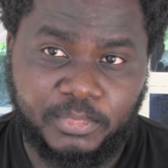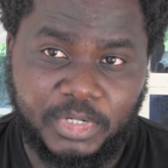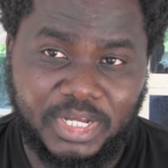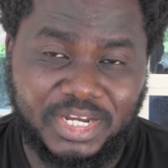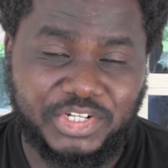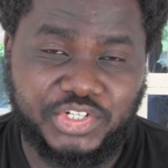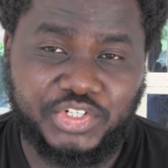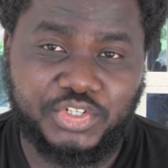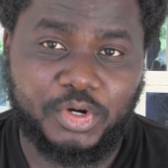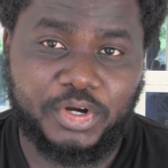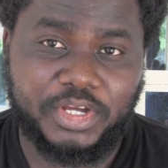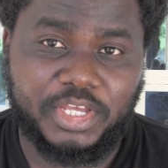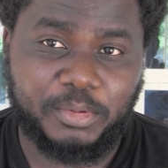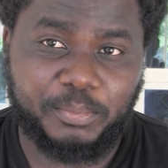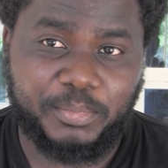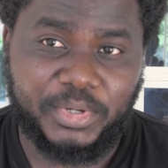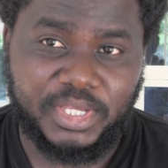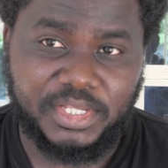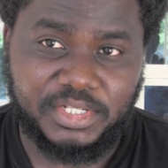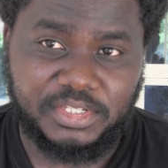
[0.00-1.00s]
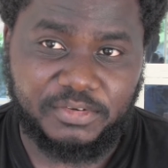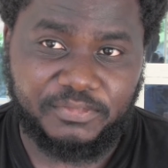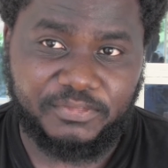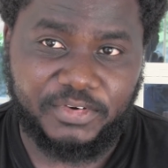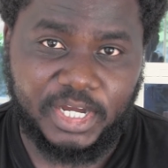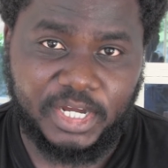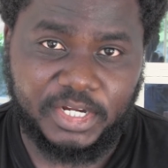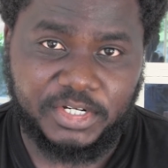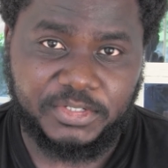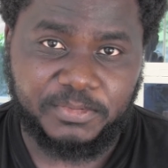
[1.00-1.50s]
At a shocking pace, in
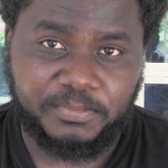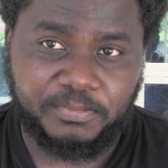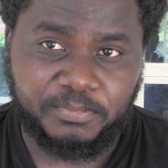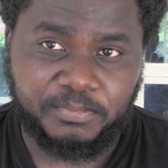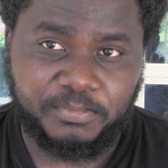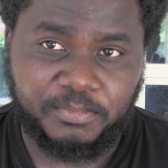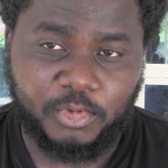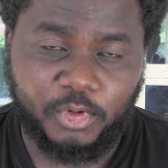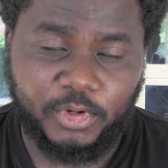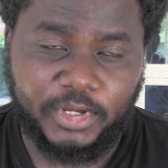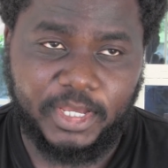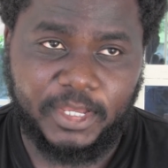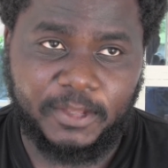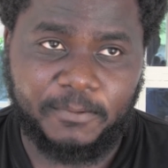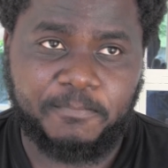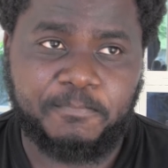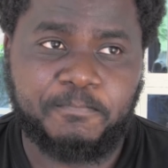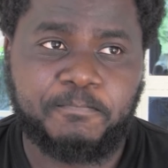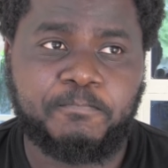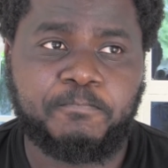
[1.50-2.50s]
fact. Okay.